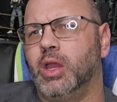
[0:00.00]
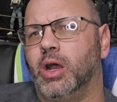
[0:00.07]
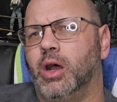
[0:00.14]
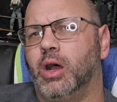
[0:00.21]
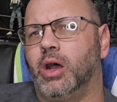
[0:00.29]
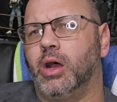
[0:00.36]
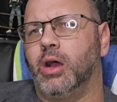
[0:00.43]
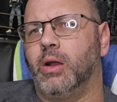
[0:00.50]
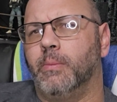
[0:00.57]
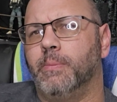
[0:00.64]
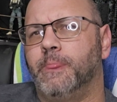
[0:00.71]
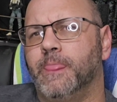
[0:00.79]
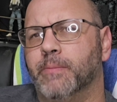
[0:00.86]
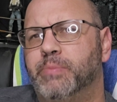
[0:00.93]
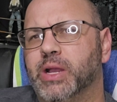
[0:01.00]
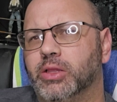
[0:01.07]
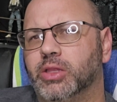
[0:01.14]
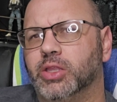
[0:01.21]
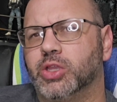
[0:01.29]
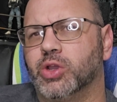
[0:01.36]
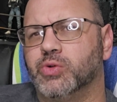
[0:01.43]
Bela
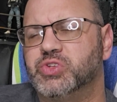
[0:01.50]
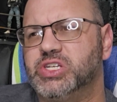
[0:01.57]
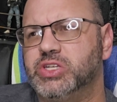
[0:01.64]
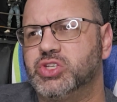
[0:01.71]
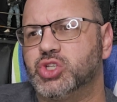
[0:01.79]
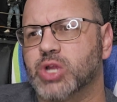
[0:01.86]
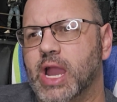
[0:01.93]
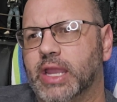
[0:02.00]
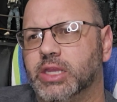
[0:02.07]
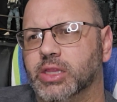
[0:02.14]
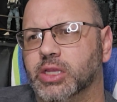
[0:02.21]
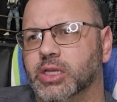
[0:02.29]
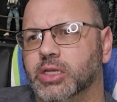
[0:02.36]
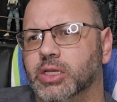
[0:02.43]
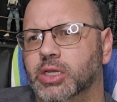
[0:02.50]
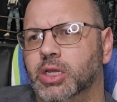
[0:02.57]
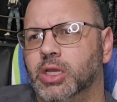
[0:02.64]
Lugosi's Dracula